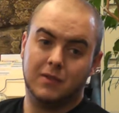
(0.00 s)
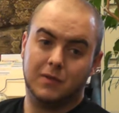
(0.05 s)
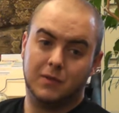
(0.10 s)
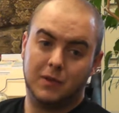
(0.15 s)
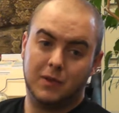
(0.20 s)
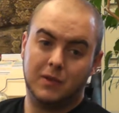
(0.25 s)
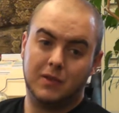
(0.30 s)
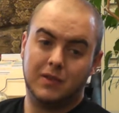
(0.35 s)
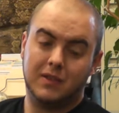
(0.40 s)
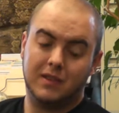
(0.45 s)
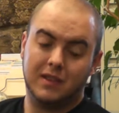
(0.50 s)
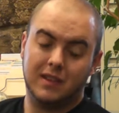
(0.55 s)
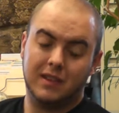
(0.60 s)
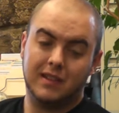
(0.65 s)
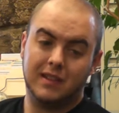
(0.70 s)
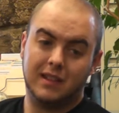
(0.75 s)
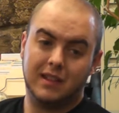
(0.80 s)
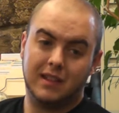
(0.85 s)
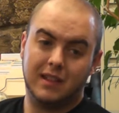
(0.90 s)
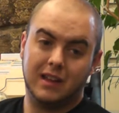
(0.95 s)
first
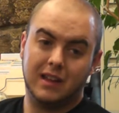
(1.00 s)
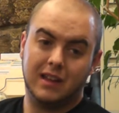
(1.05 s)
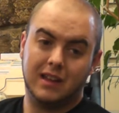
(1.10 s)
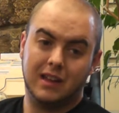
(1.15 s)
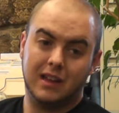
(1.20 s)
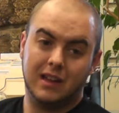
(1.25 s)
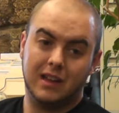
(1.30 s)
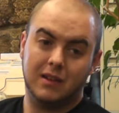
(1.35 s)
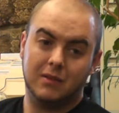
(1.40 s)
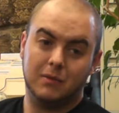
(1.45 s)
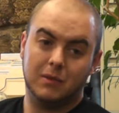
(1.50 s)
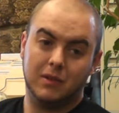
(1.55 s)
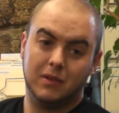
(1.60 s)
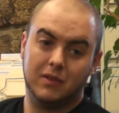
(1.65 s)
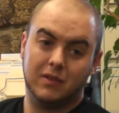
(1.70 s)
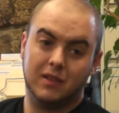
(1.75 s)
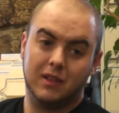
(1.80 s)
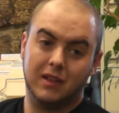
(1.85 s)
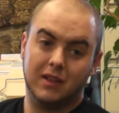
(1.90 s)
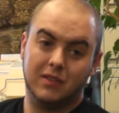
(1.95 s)
thing that they did
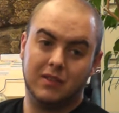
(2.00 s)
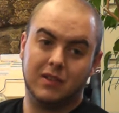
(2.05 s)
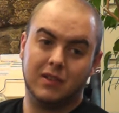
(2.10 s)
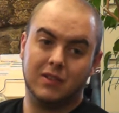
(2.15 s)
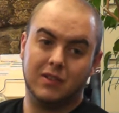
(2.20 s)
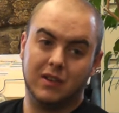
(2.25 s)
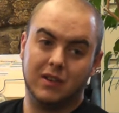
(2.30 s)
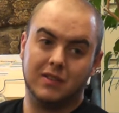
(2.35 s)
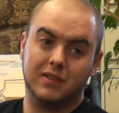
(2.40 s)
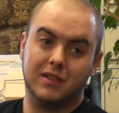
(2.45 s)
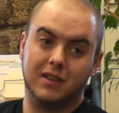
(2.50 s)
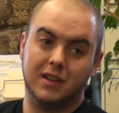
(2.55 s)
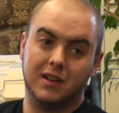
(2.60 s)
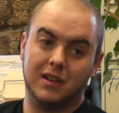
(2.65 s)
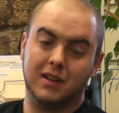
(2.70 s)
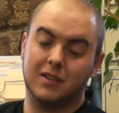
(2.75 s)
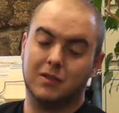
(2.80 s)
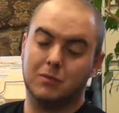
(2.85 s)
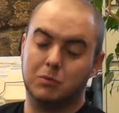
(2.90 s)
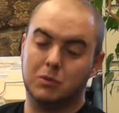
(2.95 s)
was they suggested an
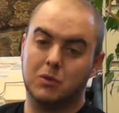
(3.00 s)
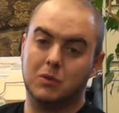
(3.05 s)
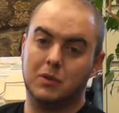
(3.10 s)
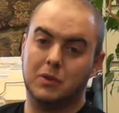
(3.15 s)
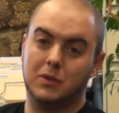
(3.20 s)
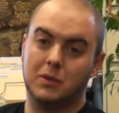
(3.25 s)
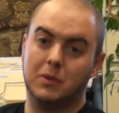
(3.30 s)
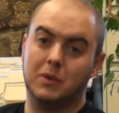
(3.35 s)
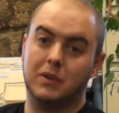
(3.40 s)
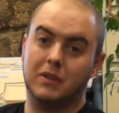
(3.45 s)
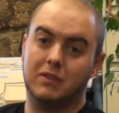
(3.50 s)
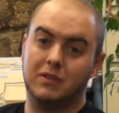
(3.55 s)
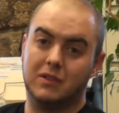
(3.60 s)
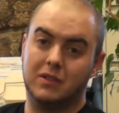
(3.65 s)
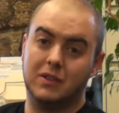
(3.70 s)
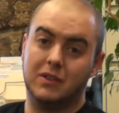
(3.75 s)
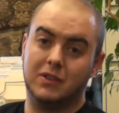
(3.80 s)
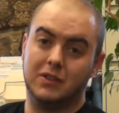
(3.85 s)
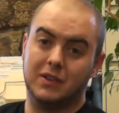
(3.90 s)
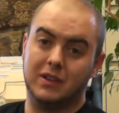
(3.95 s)
exploratory
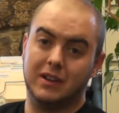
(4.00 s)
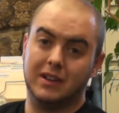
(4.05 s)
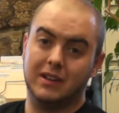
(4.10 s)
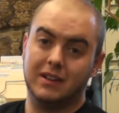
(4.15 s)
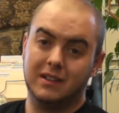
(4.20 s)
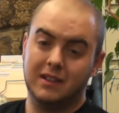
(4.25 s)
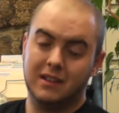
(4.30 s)
surgery.